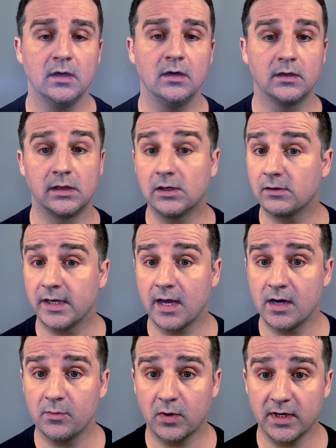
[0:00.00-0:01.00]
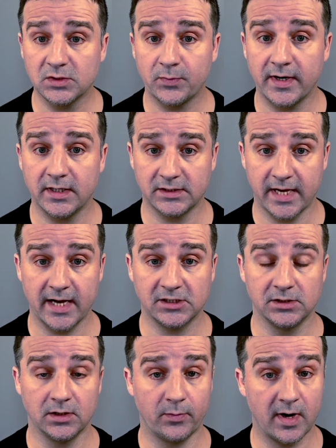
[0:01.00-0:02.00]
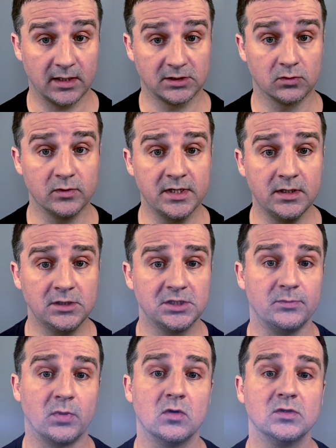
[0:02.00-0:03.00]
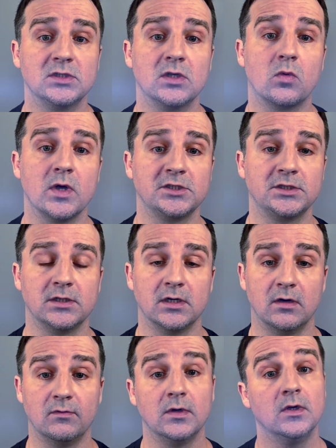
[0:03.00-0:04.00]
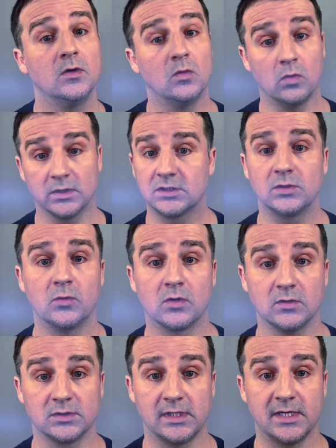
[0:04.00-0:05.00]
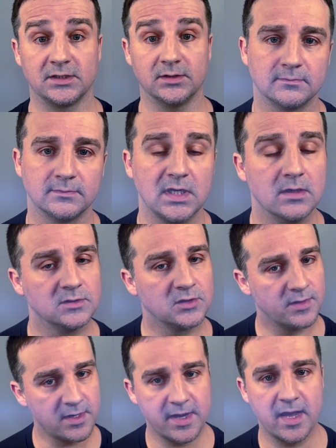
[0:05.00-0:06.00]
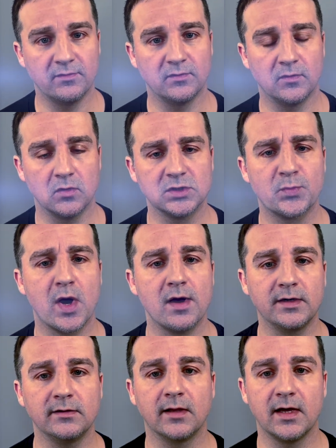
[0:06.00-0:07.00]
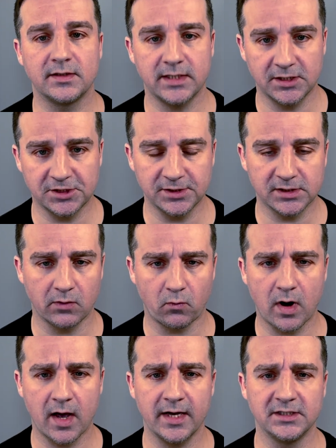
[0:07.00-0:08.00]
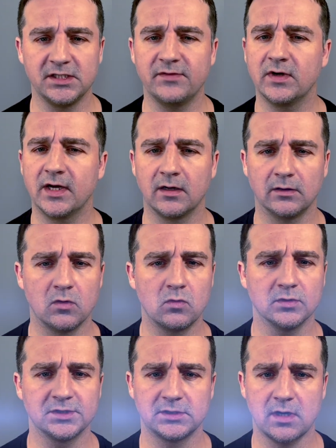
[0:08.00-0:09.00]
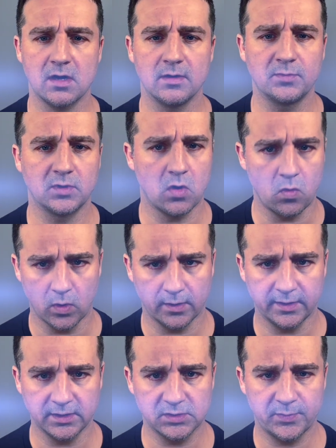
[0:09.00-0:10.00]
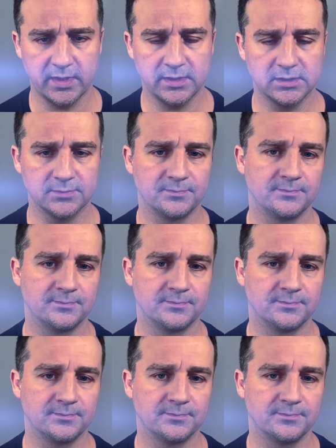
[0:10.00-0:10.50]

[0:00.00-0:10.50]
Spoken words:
Clearly unimpressed by his action to box her in, she posed the question of, what's tomorrow's lesson? So there you have it, folks. Parking lot tensions can rise even at a local startup co-working space.